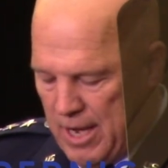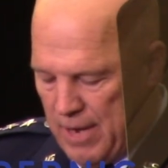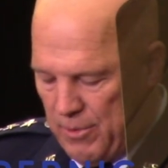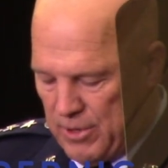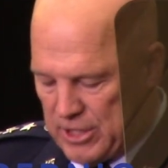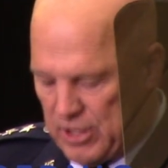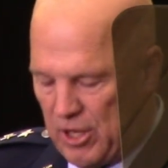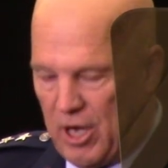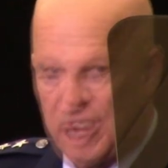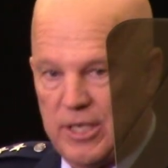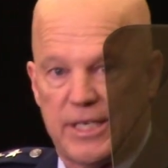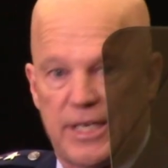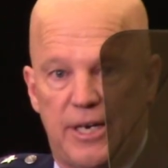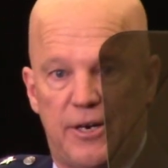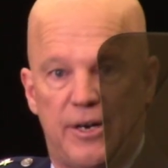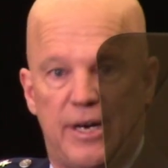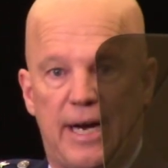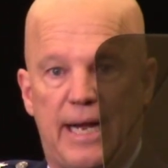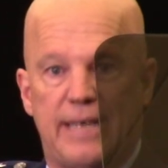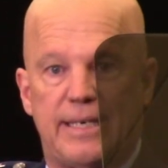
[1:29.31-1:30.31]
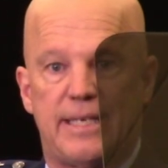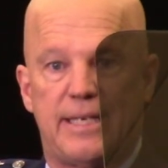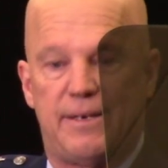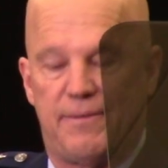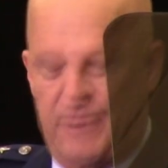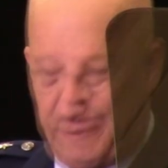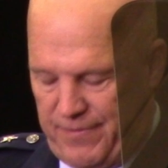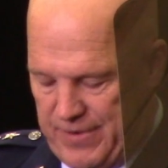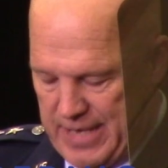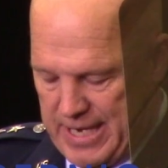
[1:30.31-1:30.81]
was launched here in
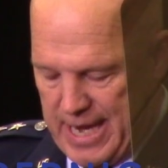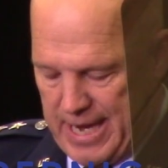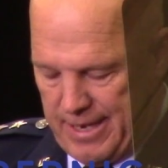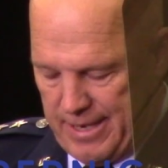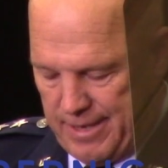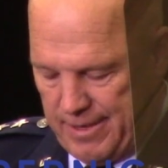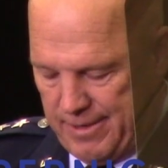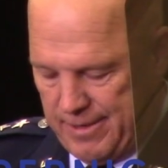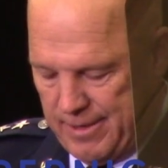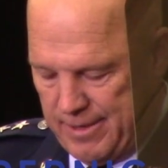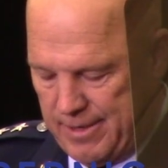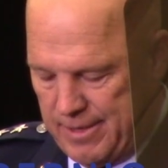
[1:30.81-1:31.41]
1958.